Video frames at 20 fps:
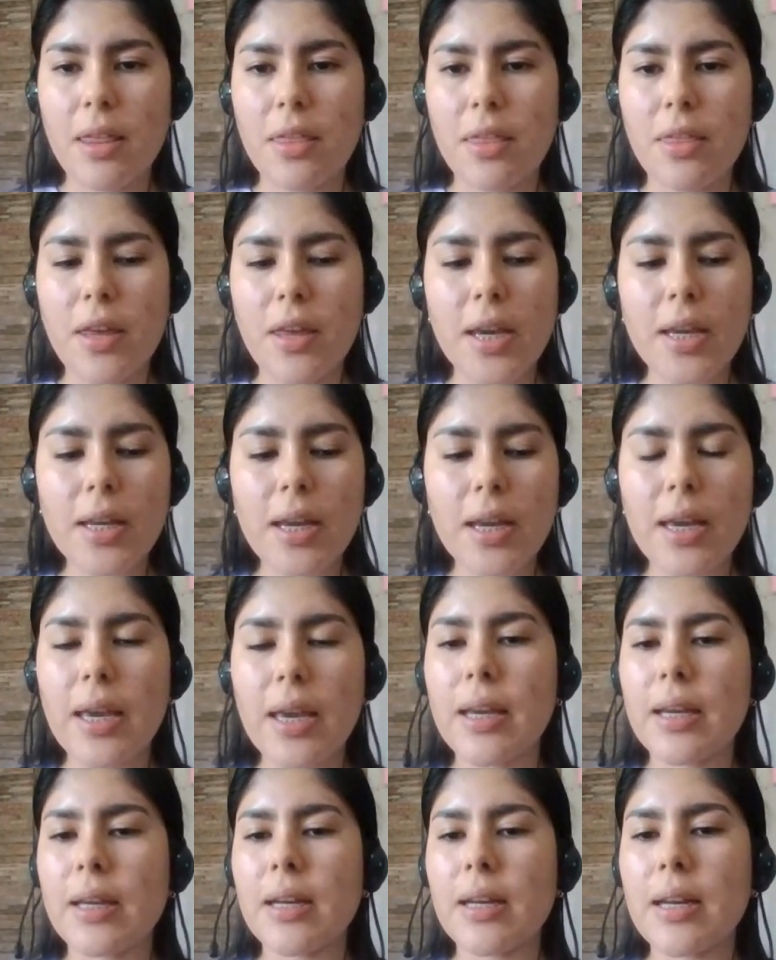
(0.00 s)
Third
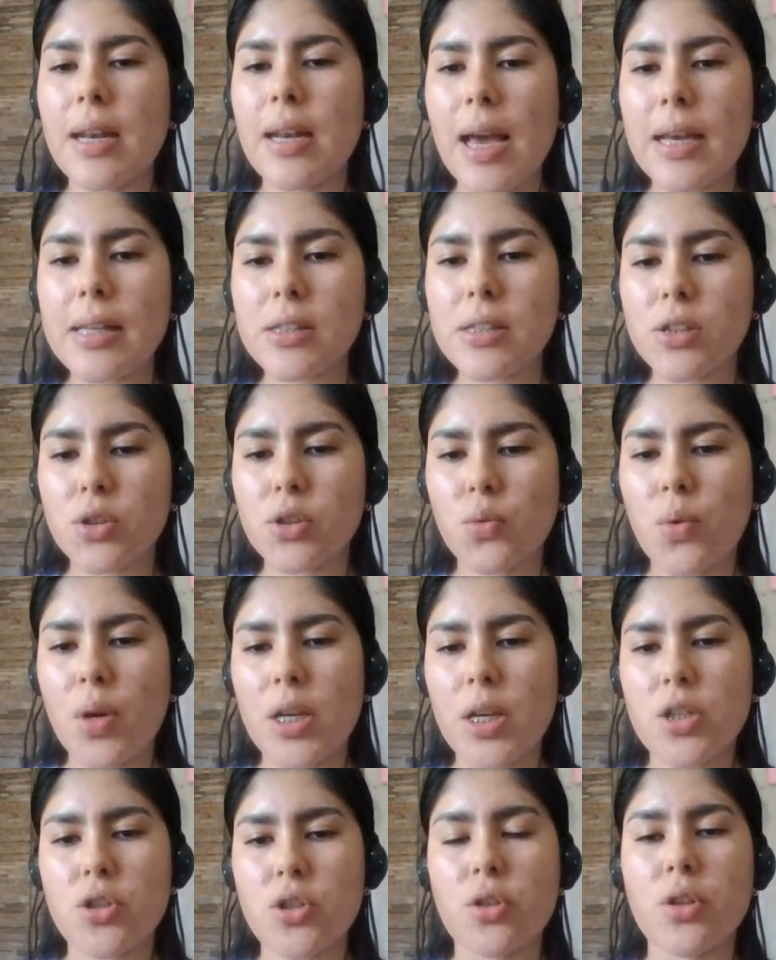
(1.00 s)
and last
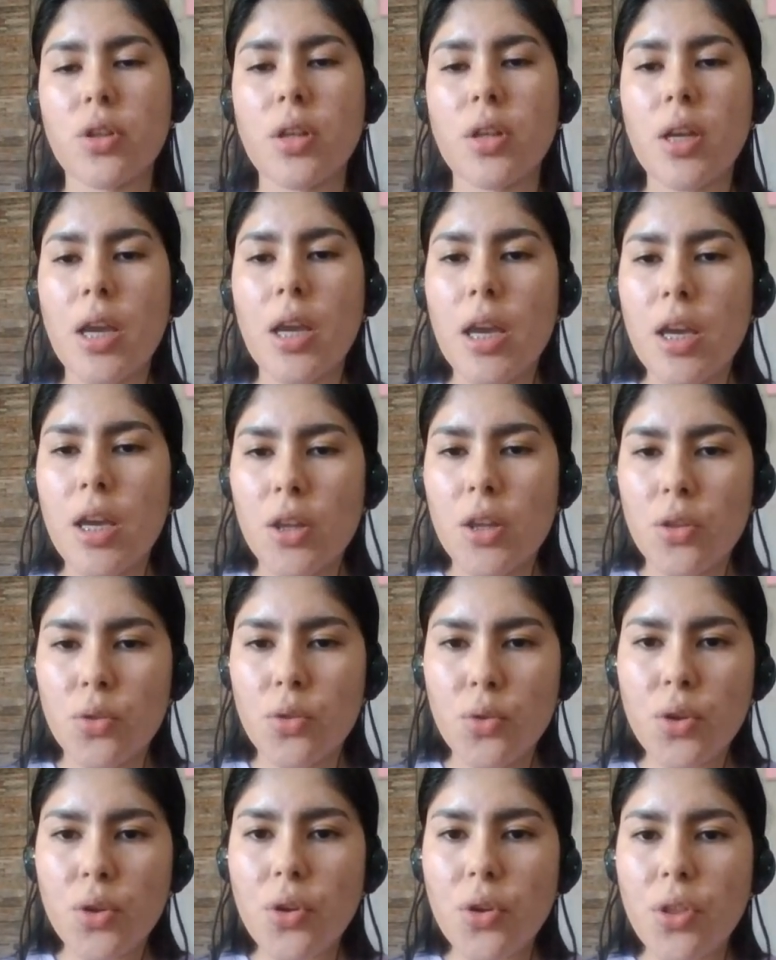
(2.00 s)
question.
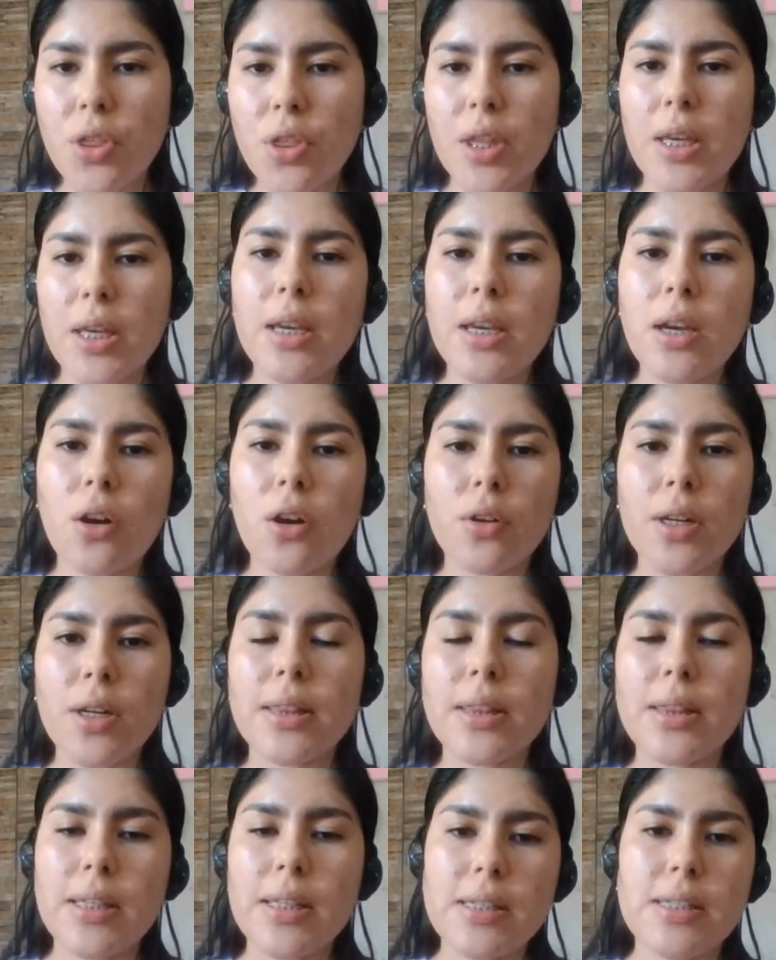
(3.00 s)
Do you think online
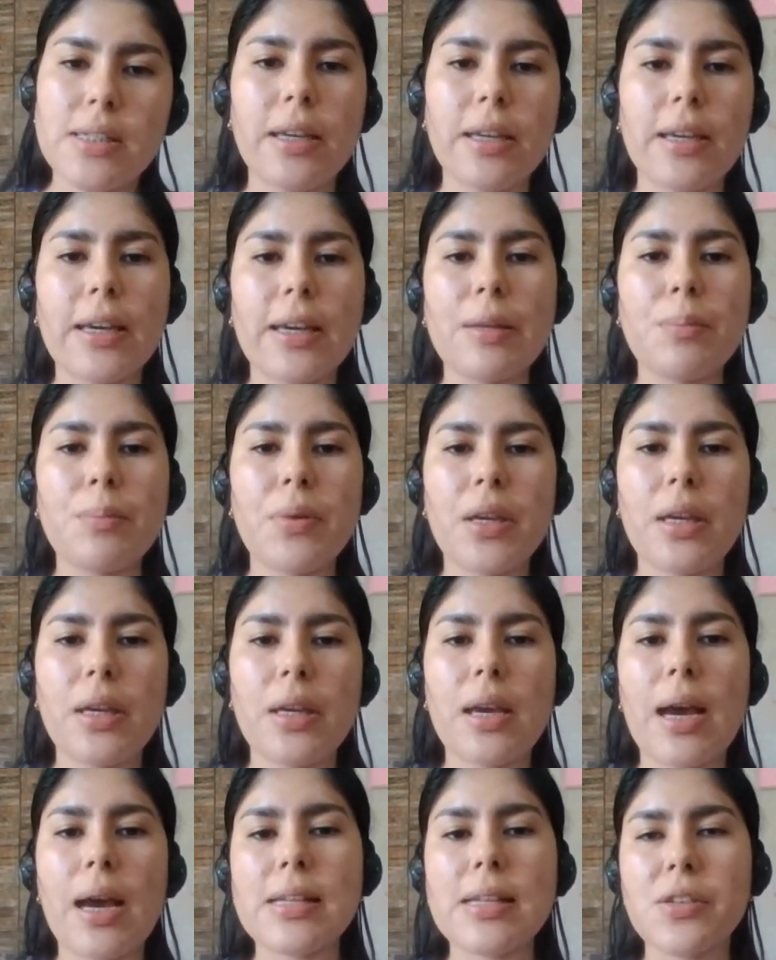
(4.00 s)
teaching can be
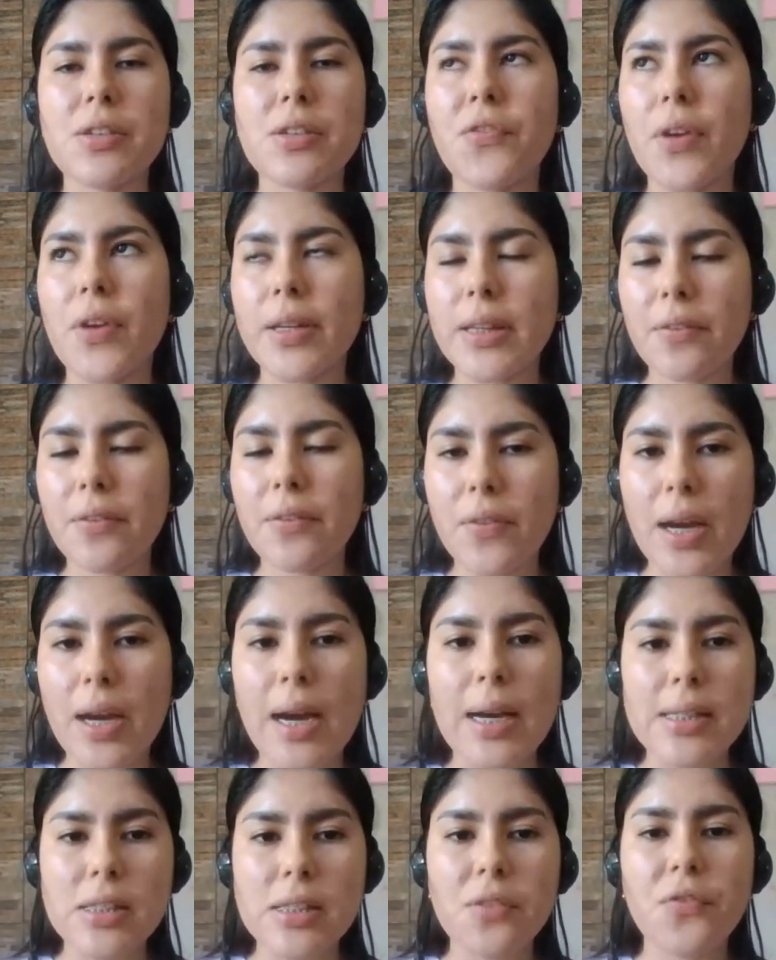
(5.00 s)
as effective
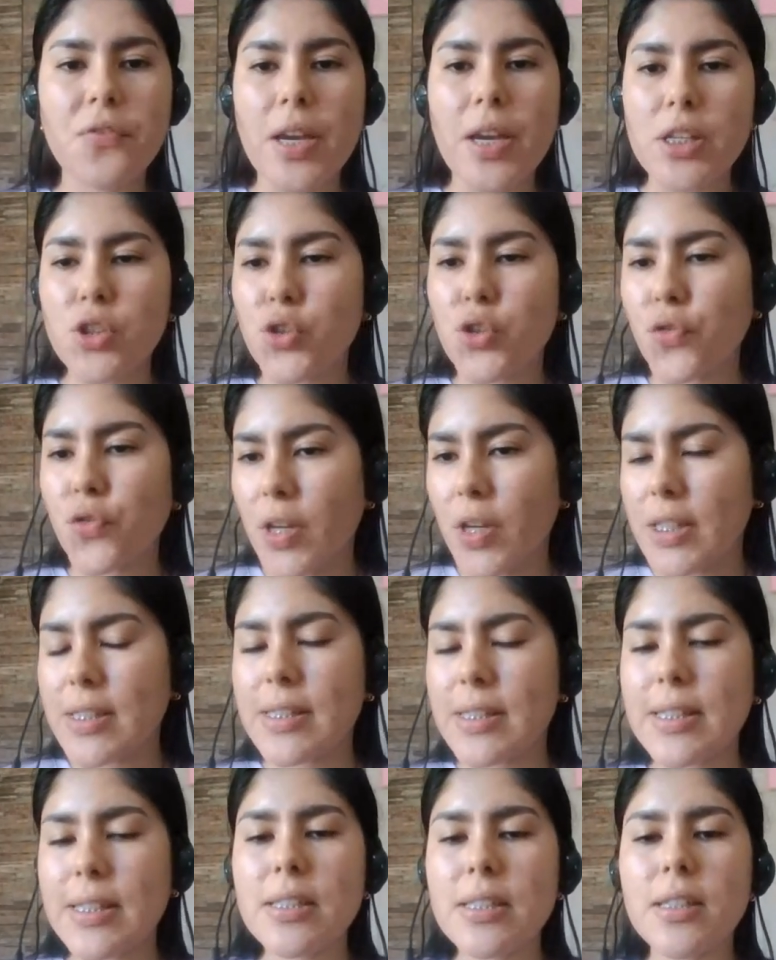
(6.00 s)
as face to face
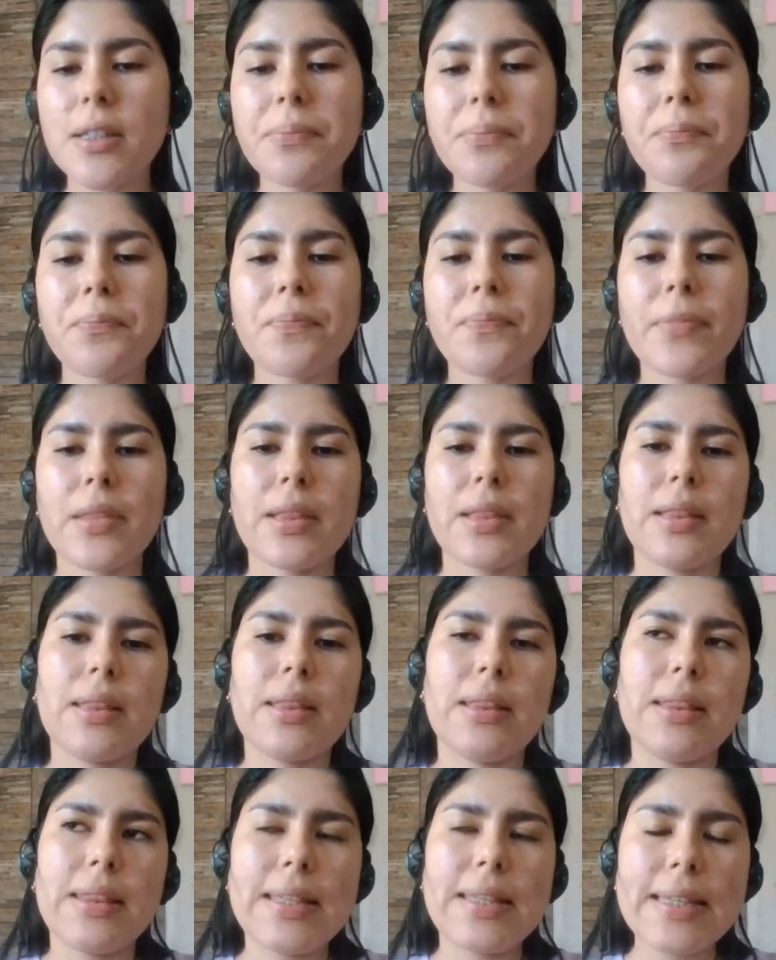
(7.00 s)
teaching?
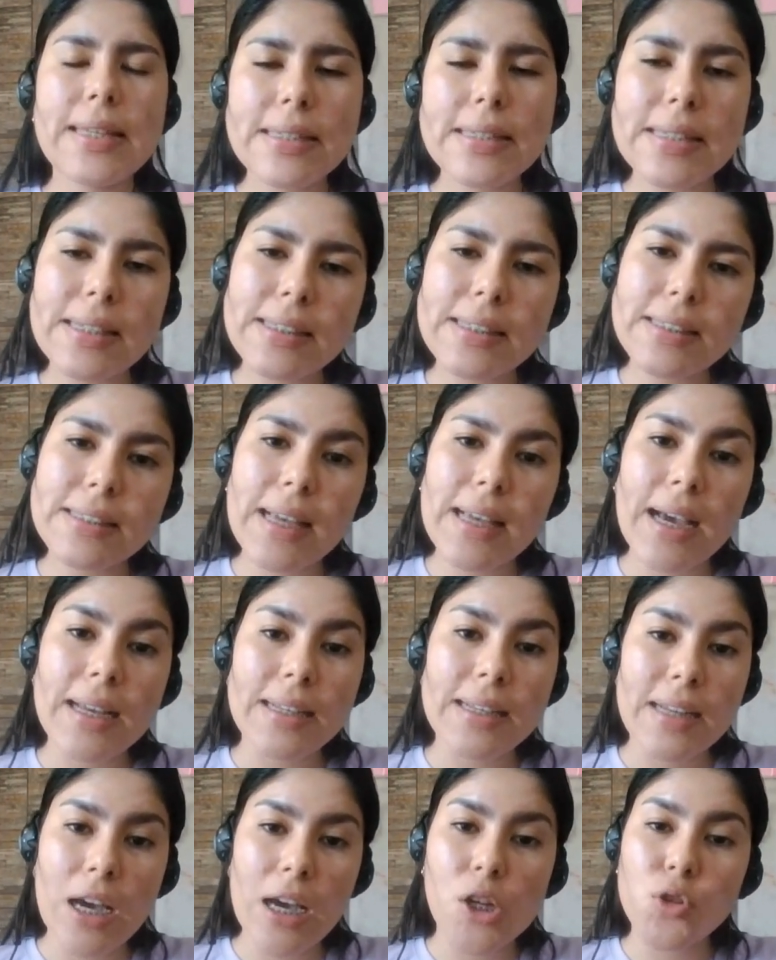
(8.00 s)
This is a
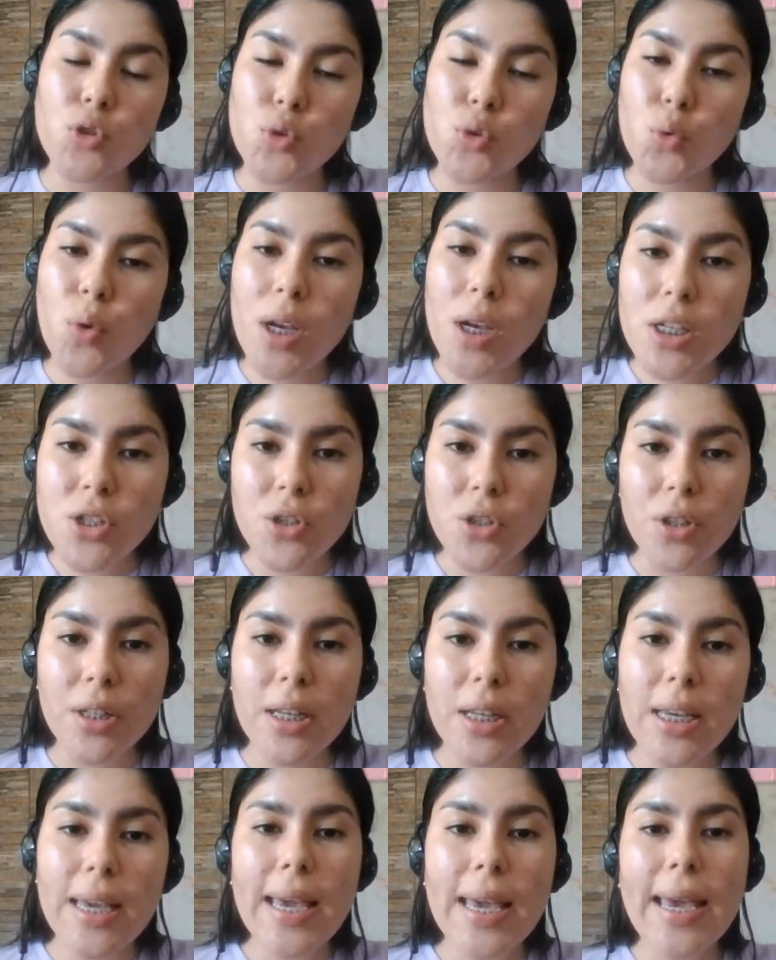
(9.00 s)
announced question,
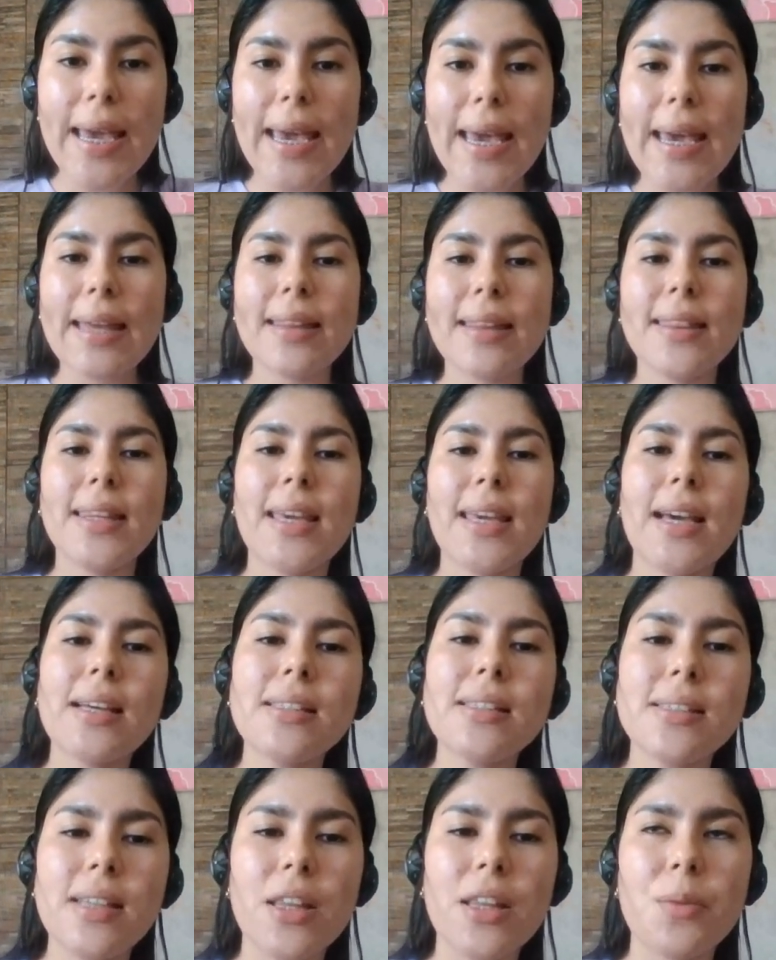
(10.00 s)
and the
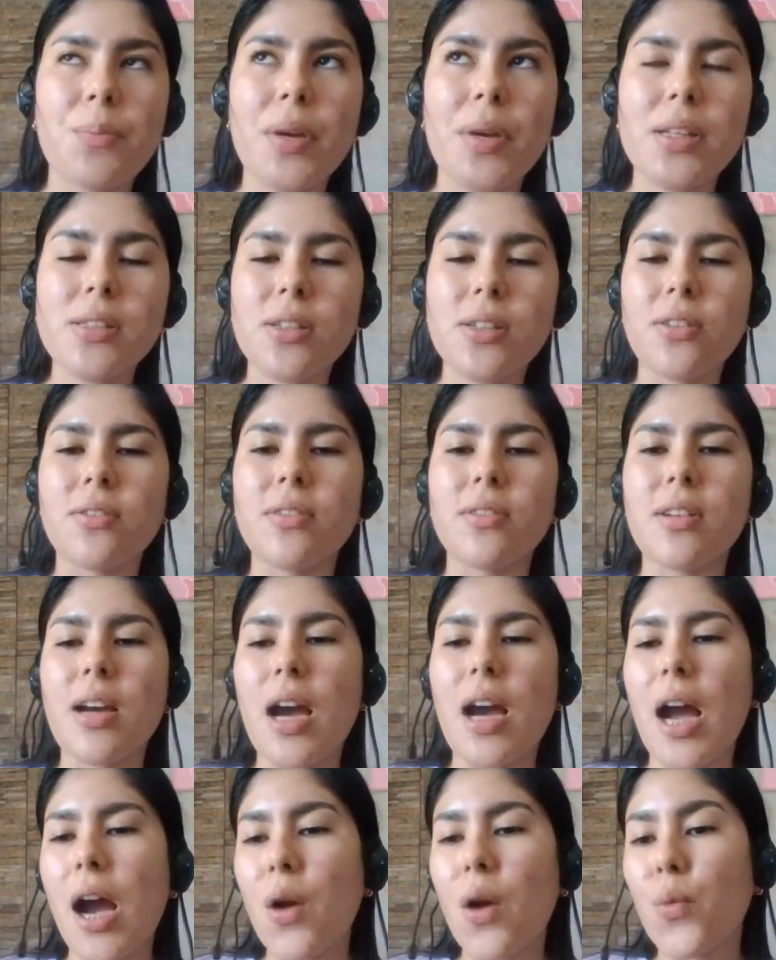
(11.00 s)
answer depends on
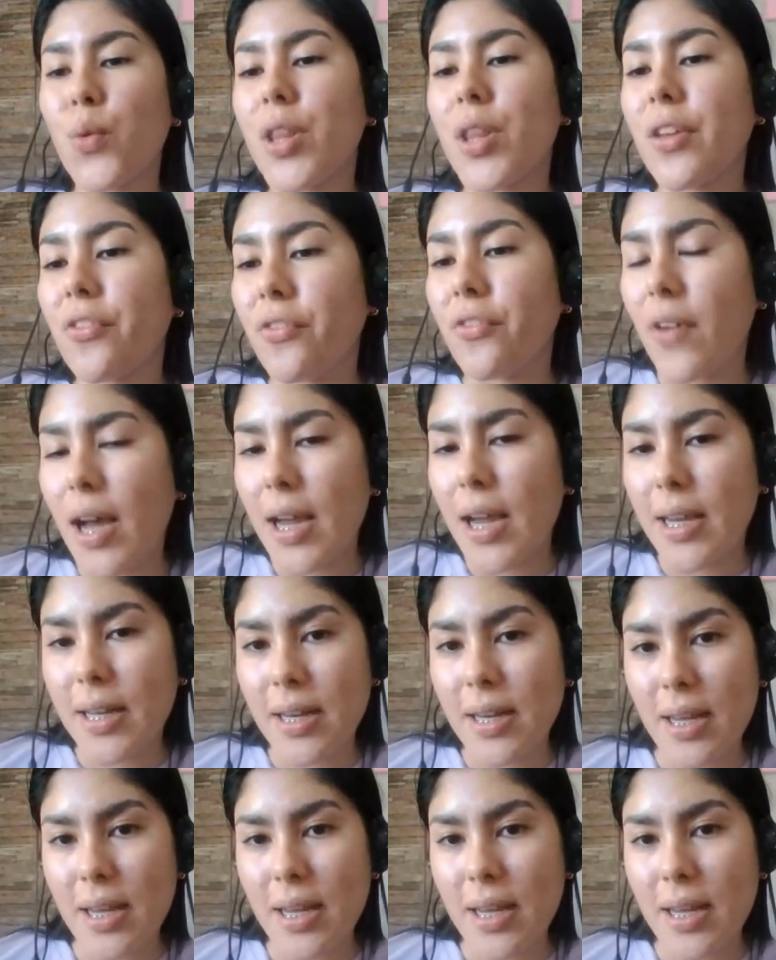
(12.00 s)
how we define